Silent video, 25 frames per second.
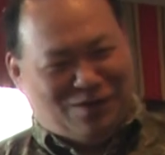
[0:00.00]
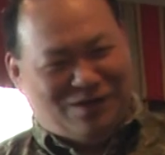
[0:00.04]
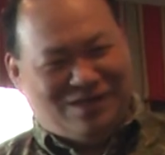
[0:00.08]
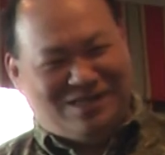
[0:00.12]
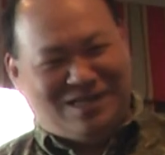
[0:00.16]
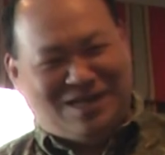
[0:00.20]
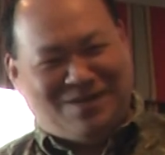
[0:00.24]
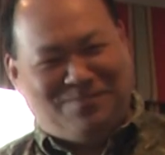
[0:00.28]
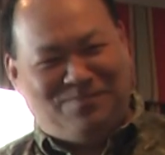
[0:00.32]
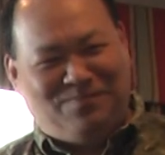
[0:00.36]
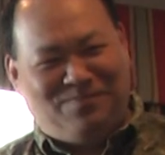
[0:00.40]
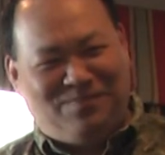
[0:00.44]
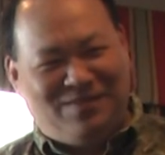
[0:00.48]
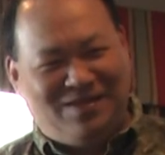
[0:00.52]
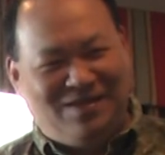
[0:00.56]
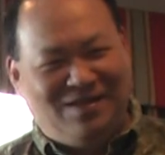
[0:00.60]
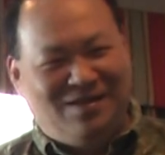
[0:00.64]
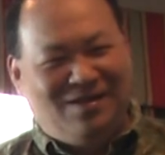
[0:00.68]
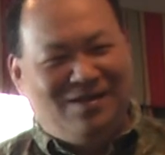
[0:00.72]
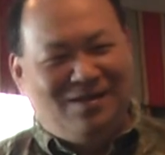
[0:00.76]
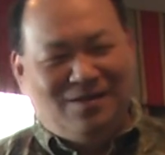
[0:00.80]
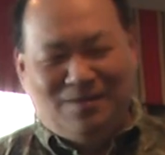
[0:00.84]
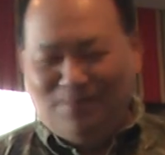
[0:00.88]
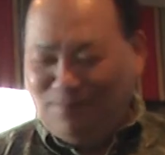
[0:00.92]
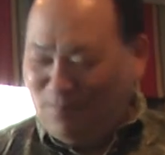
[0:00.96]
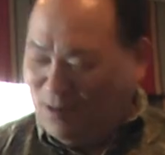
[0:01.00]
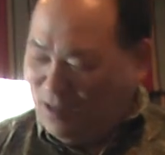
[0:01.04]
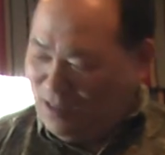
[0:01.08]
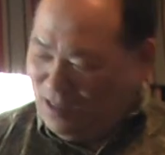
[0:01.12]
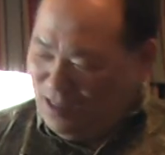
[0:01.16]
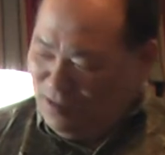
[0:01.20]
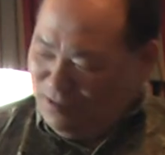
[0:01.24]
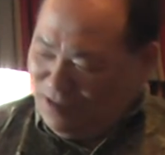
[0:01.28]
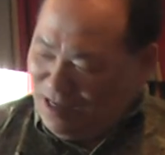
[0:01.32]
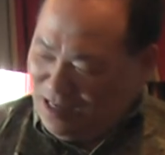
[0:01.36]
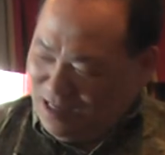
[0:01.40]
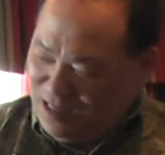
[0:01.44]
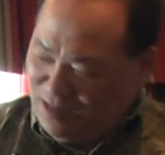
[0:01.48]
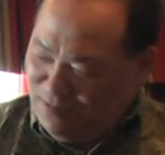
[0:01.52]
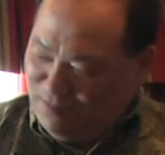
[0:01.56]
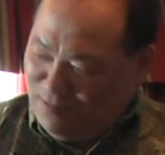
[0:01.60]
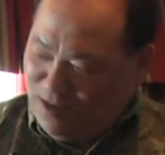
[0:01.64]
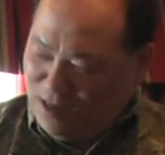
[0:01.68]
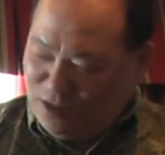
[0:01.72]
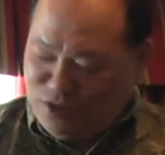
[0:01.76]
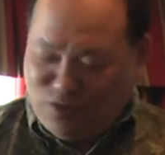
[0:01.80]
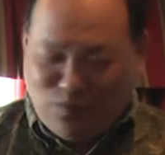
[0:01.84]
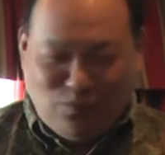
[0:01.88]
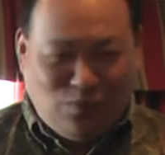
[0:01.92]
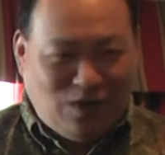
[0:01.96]
concept. But you can
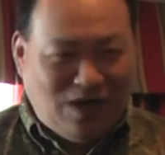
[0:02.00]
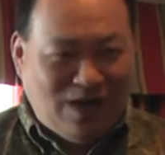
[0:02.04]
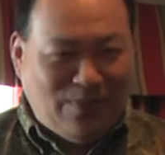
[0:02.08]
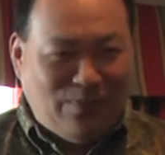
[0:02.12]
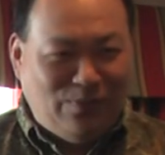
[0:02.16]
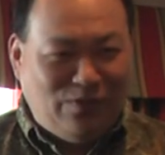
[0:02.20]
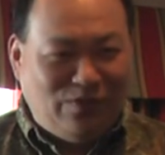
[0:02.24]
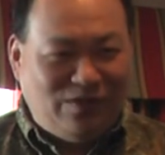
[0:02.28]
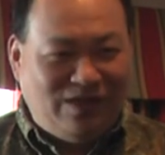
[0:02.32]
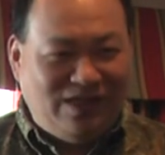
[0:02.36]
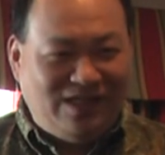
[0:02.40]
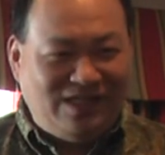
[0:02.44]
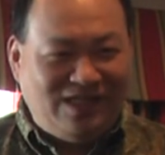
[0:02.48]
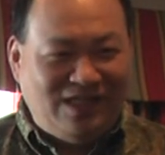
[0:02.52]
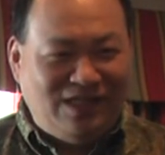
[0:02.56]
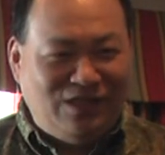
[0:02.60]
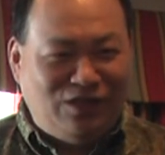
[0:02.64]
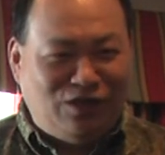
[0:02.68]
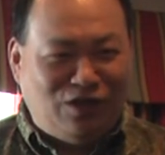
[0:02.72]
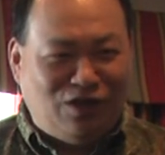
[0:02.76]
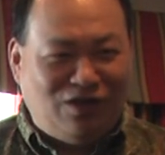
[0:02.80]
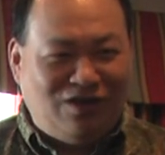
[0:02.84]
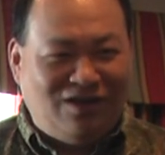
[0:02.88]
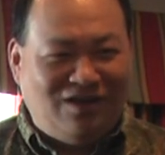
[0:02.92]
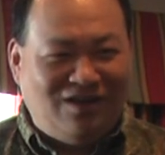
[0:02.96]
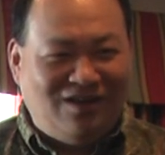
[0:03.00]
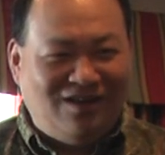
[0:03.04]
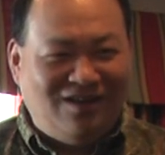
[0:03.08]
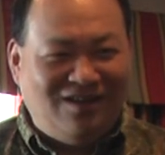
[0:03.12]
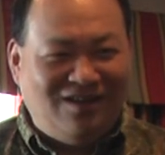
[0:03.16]
imagine what happened to this insert.